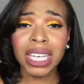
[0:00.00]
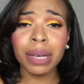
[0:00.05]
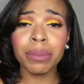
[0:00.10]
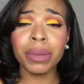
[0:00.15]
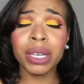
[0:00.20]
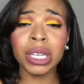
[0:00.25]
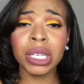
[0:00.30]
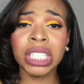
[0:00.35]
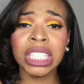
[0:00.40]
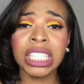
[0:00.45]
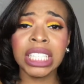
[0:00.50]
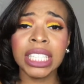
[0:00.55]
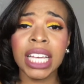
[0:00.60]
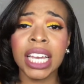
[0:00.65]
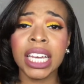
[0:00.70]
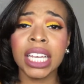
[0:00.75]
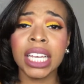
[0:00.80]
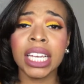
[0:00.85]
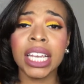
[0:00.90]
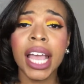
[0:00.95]
But it's
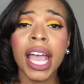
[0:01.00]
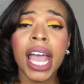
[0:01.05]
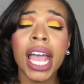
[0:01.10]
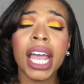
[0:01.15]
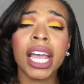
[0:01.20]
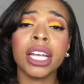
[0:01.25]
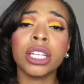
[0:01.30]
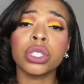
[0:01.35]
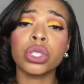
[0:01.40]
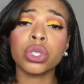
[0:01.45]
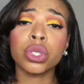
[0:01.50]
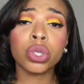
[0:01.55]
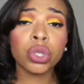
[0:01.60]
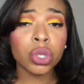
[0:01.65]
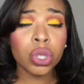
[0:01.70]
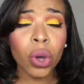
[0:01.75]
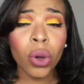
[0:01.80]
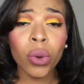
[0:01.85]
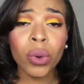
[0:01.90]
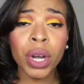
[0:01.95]
sunny and
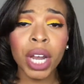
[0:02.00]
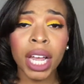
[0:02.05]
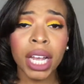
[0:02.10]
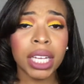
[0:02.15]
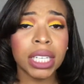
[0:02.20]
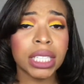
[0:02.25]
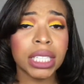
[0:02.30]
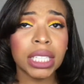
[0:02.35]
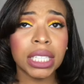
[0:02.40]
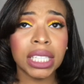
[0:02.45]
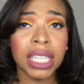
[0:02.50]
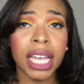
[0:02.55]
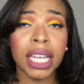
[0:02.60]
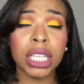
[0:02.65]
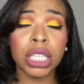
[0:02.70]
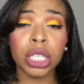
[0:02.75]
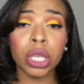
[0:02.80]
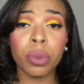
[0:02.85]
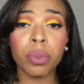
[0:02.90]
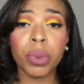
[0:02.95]
so nice. It's
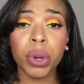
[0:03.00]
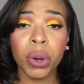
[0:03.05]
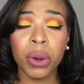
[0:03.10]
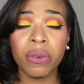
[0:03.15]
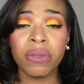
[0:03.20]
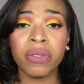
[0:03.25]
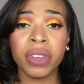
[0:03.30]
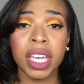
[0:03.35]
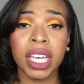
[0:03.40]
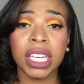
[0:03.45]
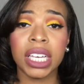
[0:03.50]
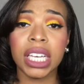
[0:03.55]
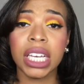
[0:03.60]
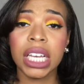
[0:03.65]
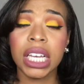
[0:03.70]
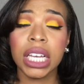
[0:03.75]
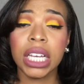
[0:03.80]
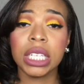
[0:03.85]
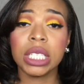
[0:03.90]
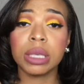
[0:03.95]
like the perfect
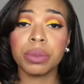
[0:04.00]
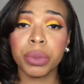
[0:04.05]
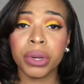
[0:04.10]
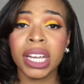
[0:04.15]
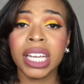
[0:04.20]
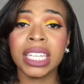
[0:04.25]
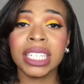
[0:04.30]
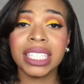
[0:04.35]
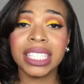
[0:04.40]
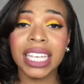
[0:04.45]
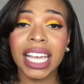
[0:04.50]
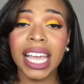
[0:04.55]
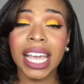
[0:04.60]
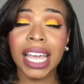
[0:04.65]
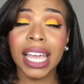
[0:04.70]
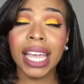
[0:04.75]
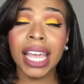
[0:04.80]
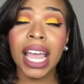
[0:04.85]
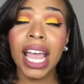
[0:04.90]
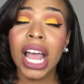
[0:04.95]
spring
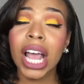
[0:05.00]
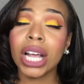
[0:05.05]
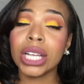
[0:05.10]
day.